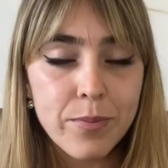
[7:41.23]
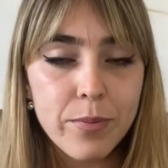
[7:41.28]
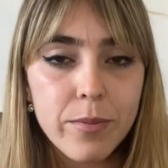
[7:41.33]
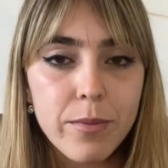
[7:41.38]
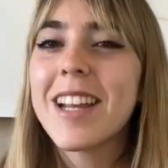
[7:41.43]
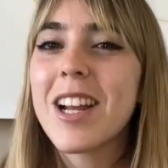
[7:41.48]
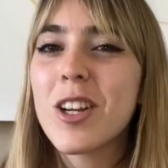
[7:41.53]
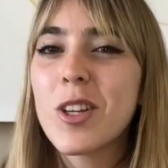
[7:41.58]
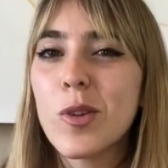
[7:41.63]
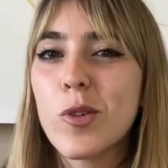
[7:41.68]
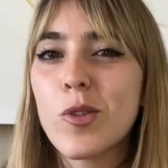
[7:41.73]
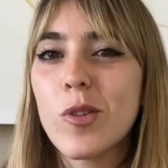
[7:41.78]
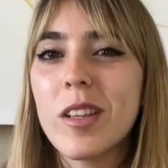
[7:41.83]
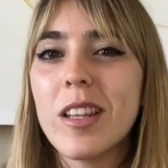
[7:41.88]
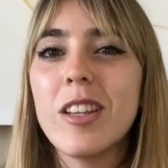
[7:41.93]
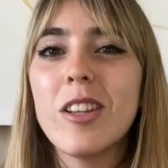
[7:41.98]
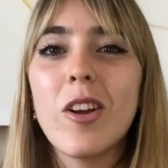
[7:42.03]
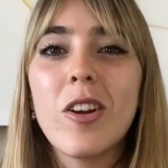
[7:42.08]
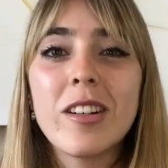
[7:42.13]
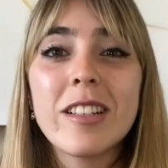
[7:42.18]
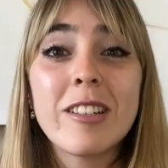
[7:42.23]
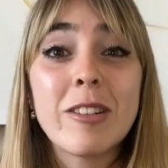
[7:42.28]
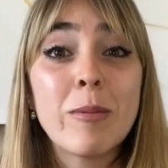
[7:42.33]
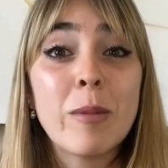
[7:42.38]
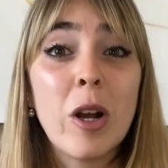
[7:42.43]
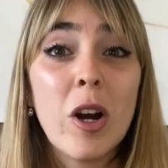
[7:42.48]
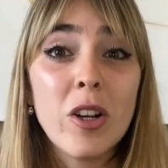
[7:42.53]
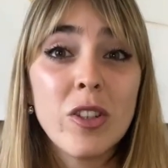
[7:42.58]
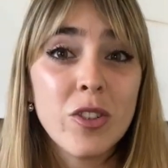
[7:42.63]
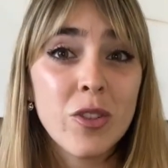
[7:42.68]
They are usually long-term
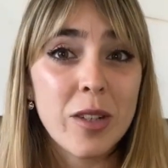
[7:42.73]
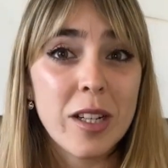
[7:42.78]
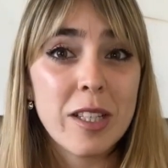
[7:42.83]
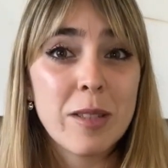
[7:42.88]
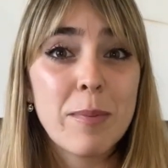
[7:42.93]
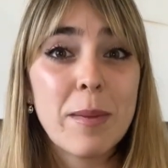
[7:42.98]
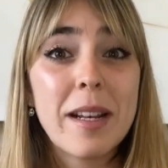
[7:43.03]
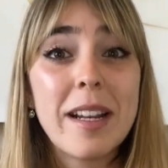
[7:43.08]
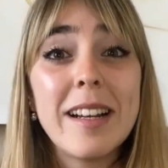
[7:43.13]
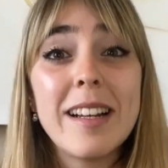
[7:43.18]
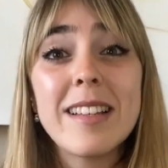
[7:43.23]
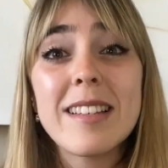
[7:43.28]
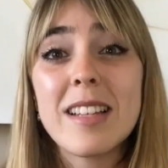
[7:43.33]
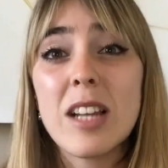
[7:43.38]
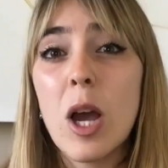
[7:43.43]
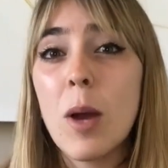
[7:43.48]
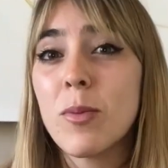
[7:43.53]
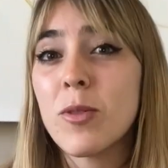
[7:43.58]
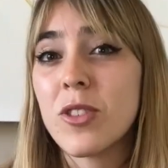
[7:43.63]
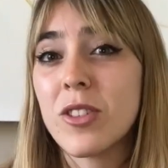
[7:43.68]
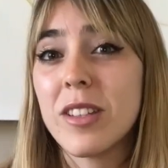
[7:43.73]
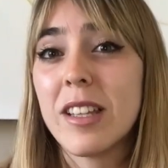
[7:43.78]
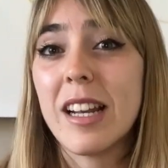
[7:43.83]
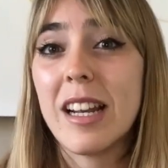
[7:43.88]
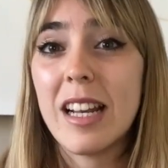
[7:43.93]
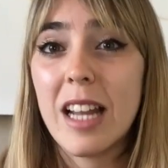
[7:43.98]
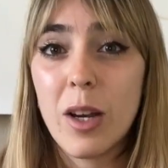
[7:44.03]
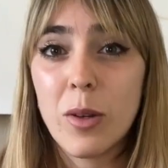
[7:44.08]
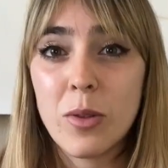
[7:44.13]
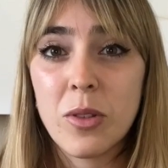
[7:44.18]
contracts, but it is an option that
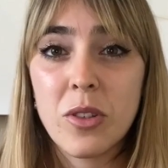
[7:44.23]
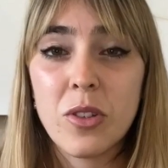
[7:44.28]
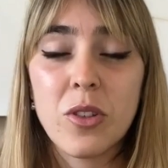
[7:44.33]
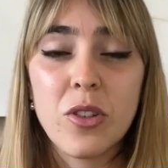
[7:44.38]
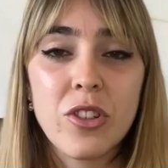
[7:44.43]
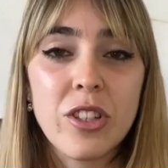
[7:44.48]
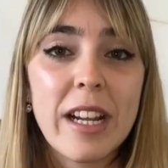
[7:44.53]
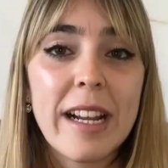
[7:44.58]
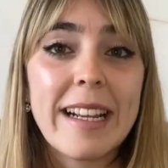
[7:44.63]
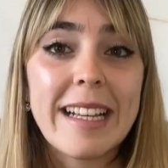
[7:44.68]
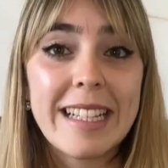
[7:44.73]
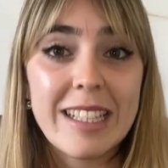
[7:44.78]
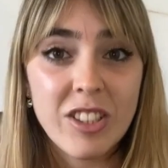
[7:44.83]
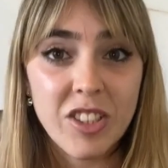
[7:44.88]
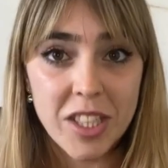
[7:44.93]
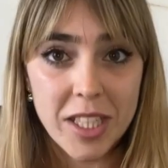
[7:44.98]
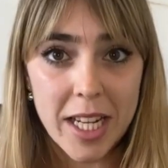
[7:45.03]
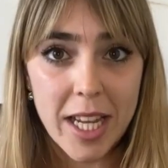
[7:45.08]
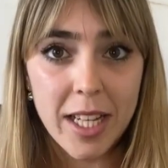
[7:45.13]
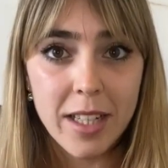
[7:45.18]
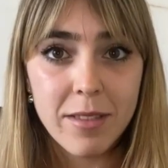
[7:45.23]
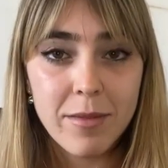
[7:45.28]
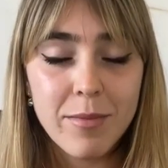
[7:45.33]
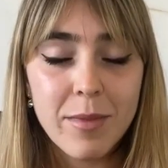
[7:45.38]
allows you to share internet.